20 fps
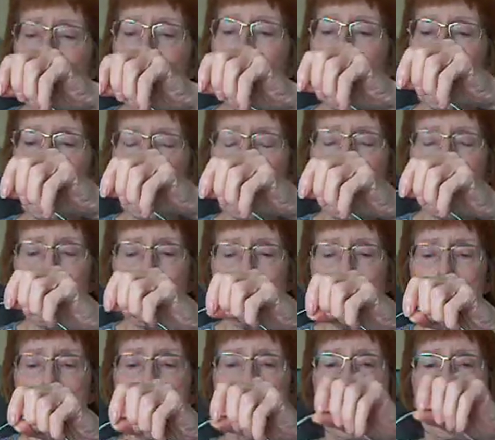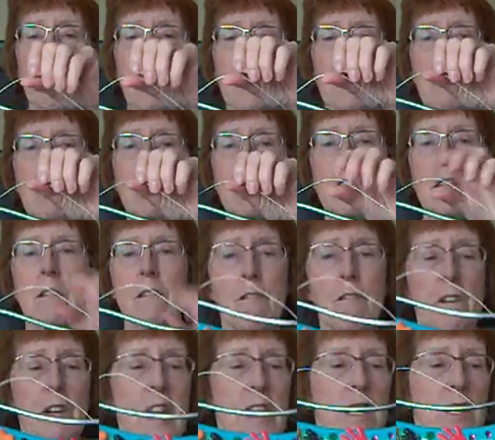are. That's another piece
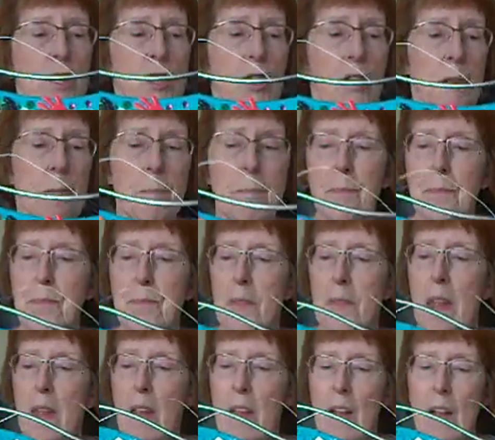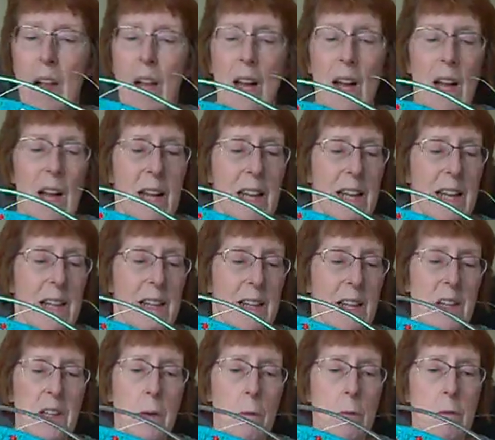finished.
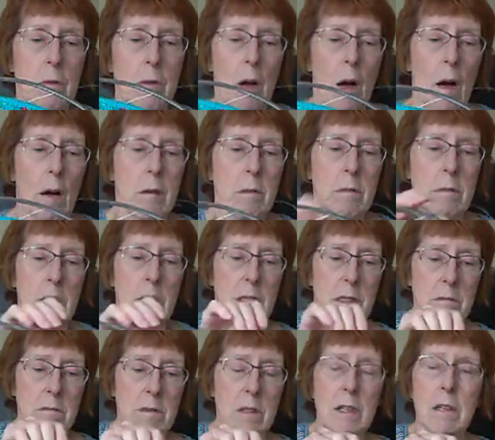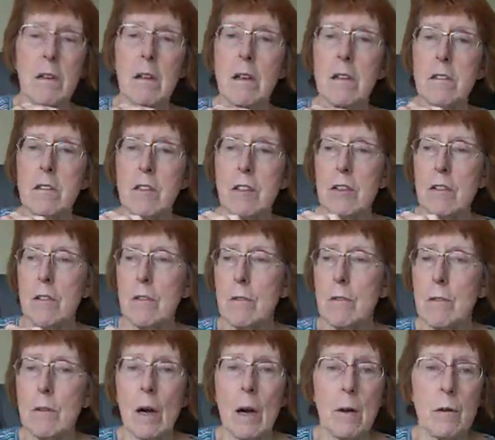And it will go
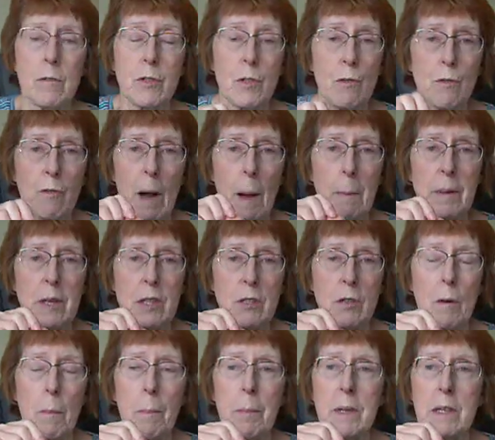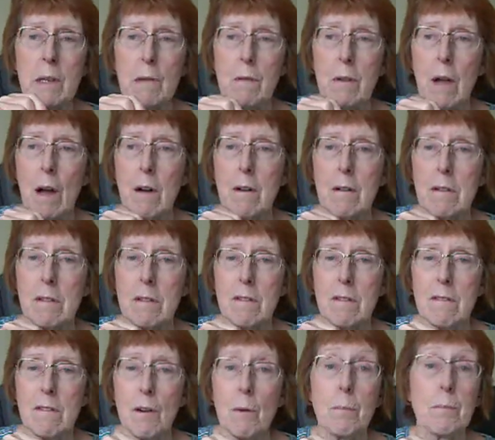into, I shall wrap it up, it'll go
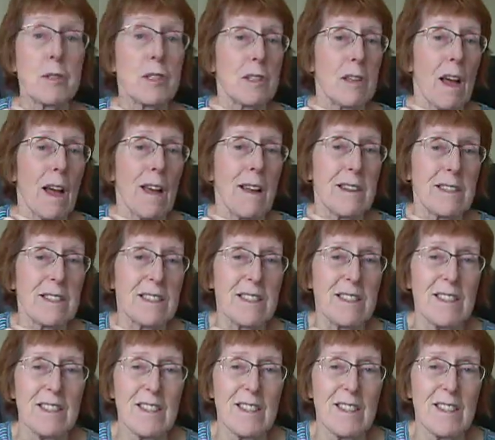upstairs